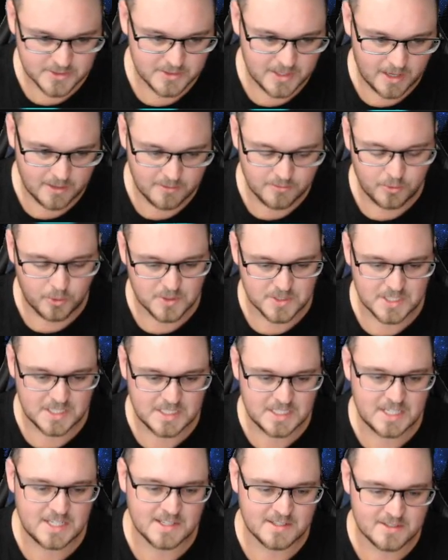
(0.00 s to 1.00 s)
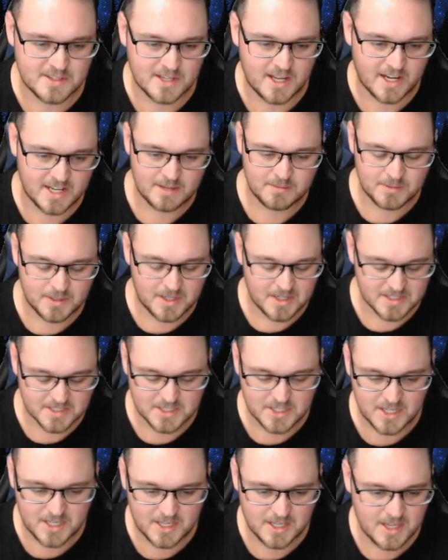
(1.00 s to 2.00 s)
unfortunately did not start him
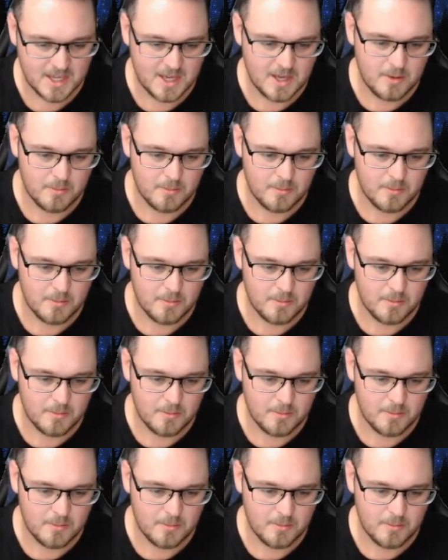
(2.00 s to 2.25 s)
last year,